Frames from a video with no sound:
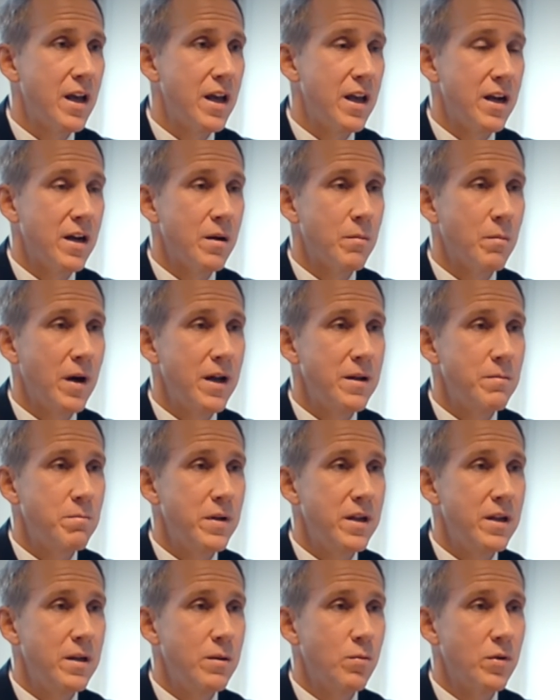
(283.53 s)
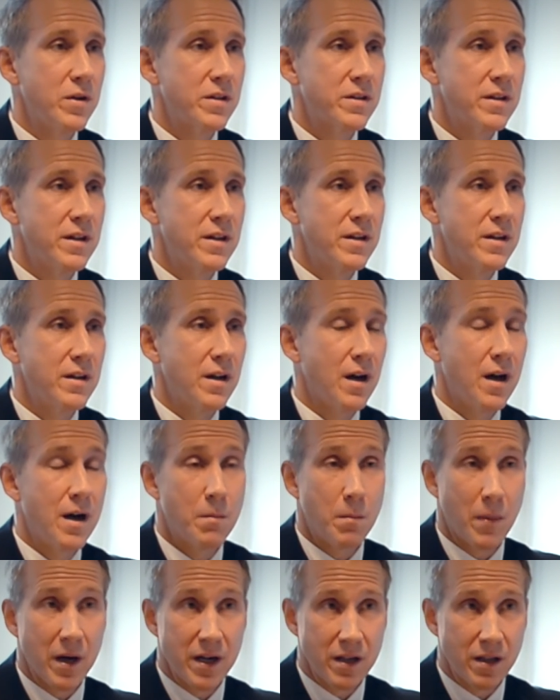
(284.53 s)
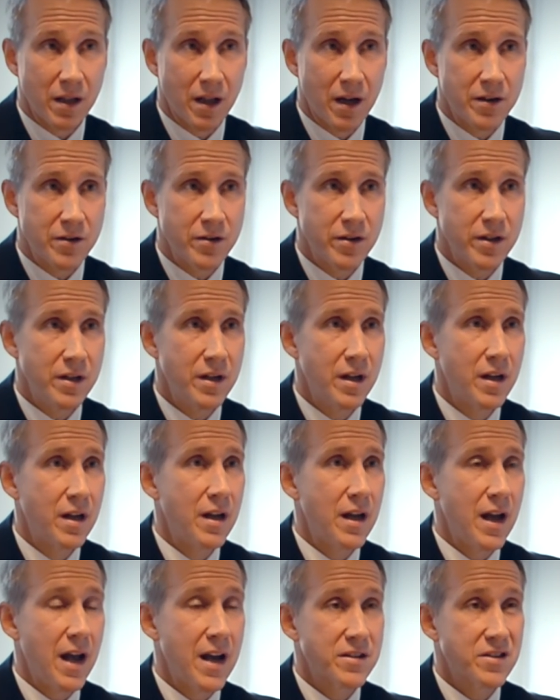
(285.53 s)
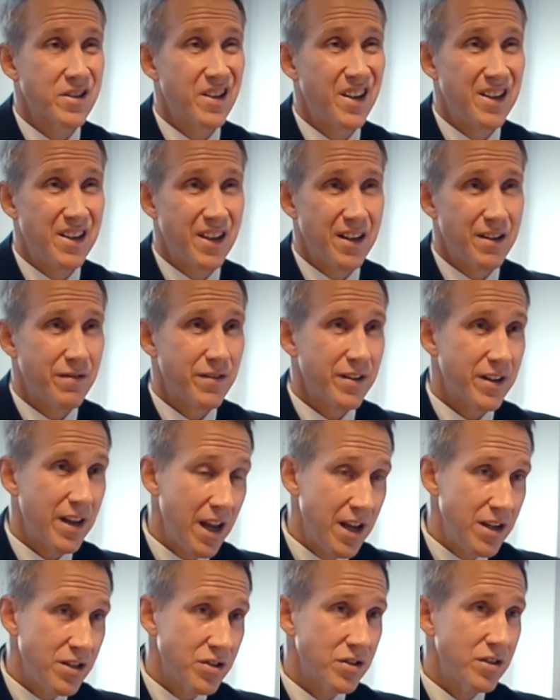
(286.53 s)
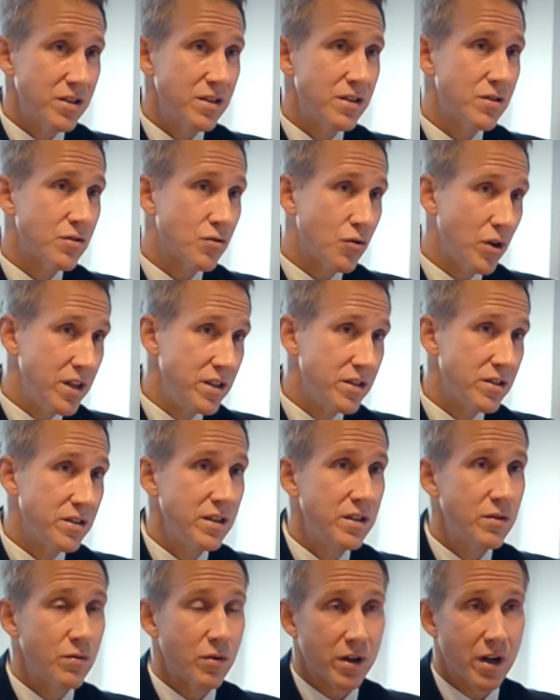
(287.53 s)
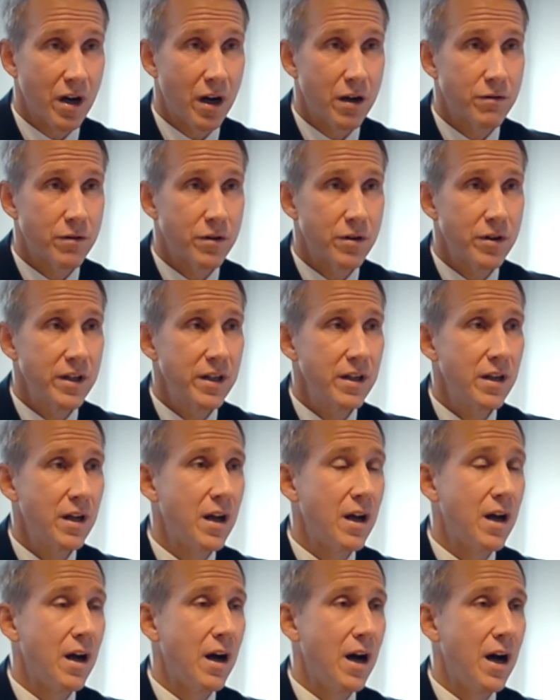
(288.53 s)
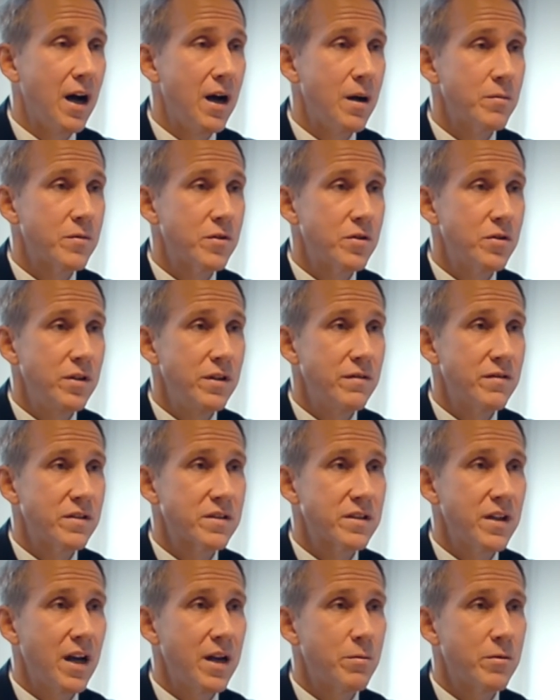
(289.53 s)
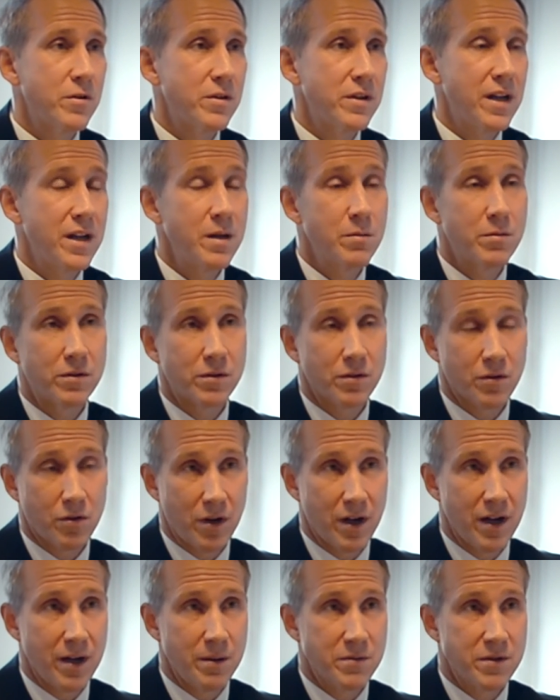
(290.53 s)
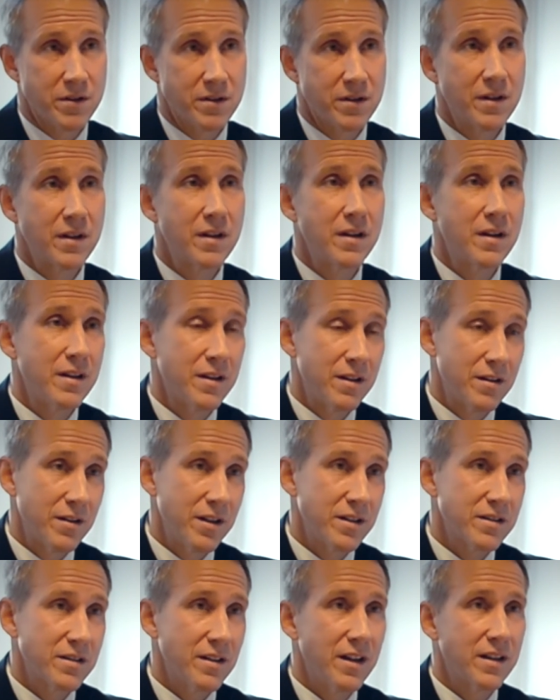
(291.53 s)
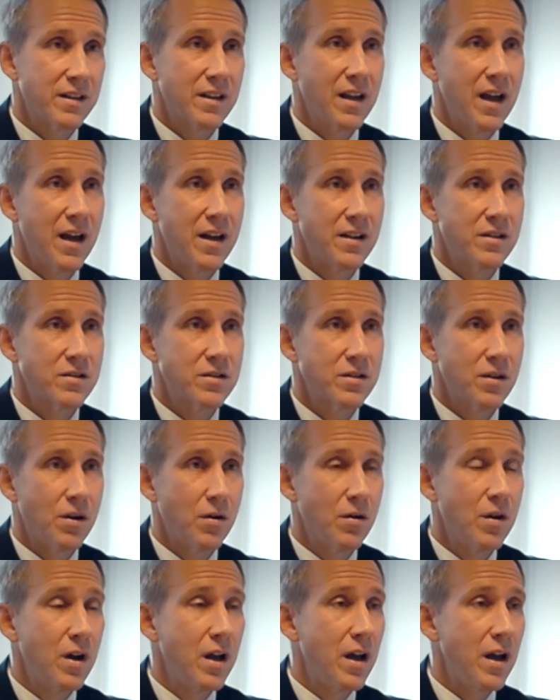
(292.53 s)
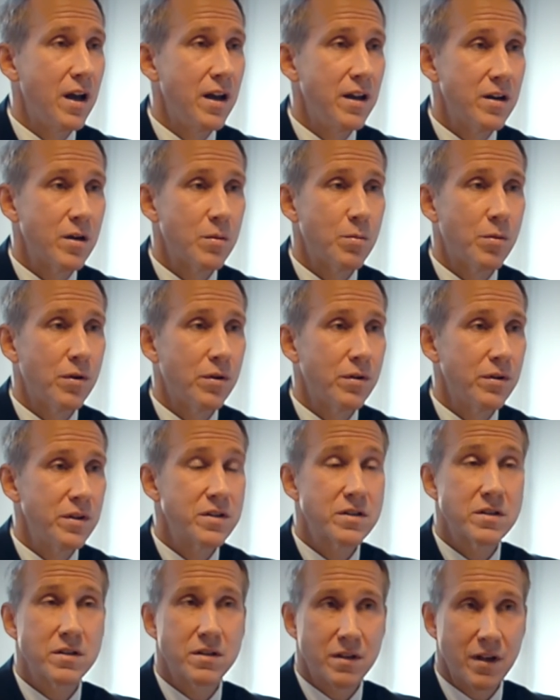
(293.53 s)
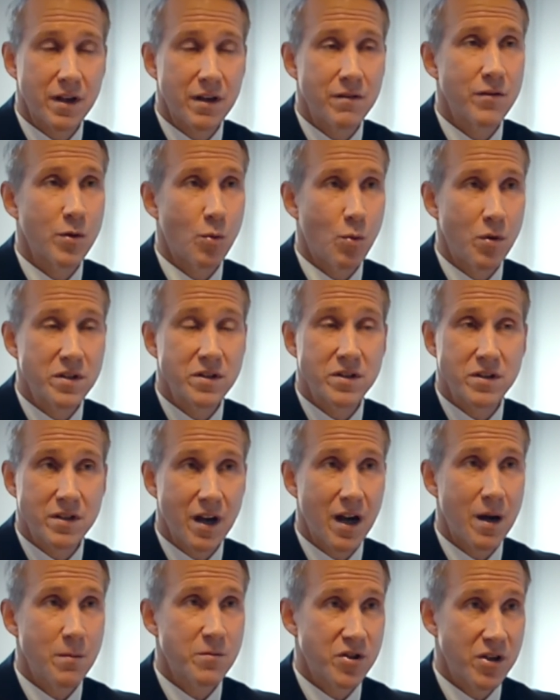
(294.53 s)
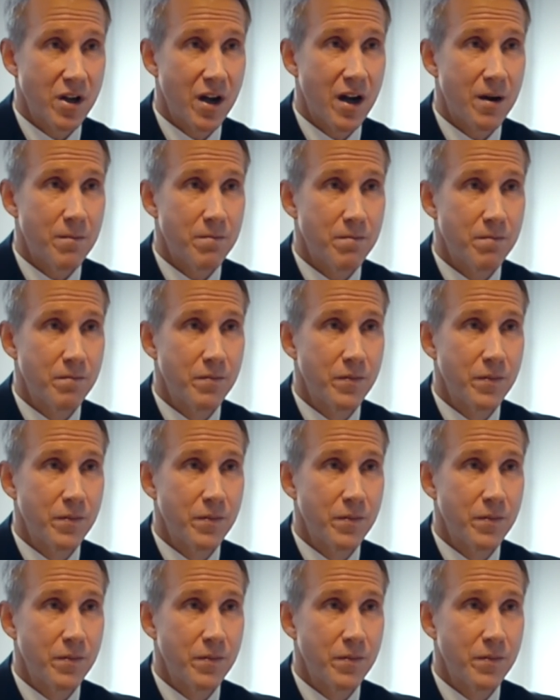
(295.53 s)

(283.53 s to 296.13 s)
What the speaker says: And it might be within money laundering, asset identification, tracing, recovery, to even cyber-enabled crimes, things like that. So Interpol is kind of the one-stop shop.